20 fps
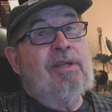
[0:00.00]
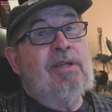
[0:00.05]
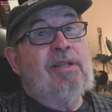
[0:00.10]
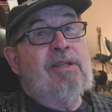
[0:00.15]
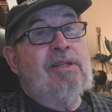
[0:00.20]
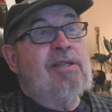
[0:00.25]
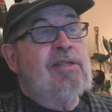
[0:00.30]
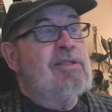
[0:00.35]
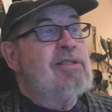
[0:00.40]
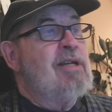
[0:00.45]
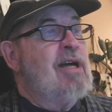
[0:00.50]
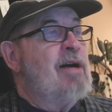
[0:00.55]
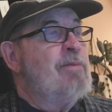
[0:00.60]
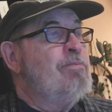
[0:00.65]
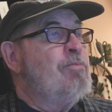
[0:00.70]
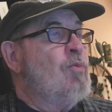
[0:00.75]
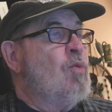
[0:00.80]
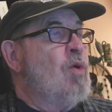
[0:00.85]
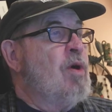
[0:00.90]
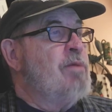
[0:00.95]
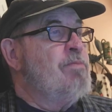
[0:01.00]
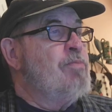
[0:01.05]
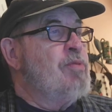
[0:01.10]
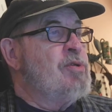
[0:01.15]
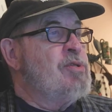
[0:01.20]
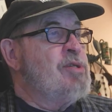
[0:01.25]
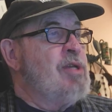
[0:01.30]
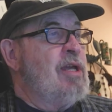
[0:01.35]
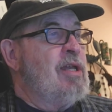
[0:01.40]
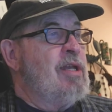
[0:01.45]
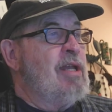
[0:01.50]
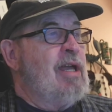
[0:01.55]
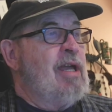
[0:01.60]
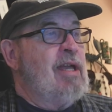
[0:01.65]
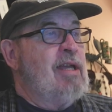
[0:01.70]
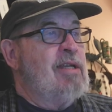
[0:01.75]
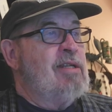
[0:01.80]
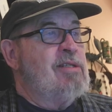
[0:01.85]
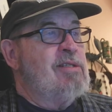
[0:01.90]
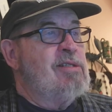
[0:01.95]
The top 1%
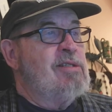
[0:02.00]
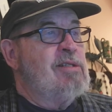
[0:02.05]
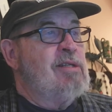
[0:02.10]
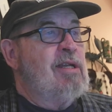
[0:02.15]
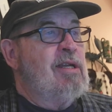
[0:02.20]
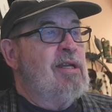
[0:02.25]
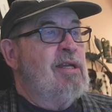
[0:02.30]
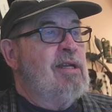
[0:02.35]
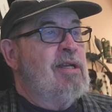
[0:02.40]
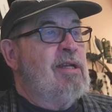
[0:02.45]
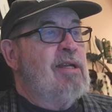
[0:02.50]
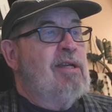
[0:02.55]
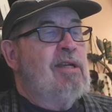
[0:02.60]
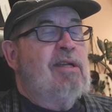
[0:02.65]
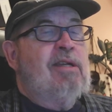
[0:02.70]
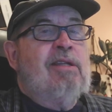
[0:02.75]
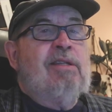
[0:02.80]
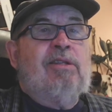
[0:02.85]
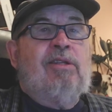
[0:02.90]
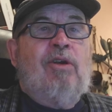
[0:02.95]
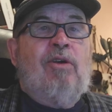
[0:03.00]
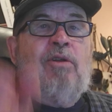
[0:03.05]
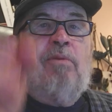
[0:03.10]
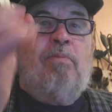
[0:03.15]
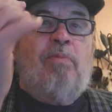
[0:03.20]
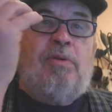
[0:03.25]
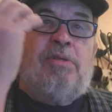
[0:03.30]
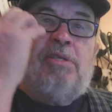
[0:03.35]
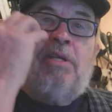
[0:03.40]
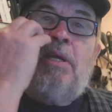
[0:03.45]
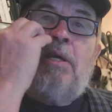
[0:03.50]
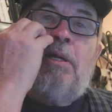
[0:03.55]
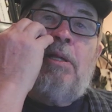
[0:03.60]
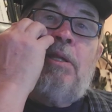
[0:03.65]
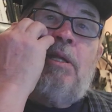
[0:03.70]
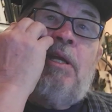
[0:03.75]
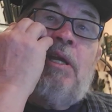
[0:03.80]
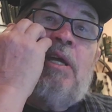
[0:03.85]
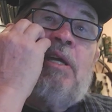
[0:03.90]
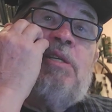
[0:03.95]
has 30% of
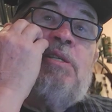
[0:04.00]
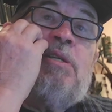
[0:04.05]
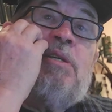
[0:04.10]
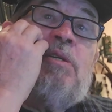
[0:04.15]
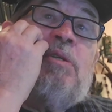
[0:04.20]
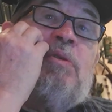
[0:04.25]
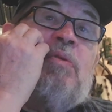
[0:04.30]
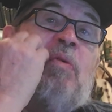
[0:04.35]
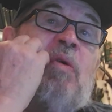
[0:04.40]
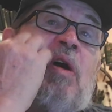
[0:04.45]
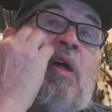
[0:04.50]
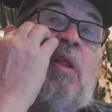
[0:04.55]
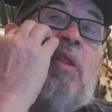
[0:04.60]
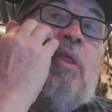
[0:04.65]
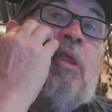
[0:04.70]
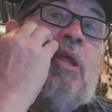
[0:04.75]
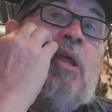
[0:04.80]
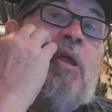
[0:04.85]
the nation's wealth.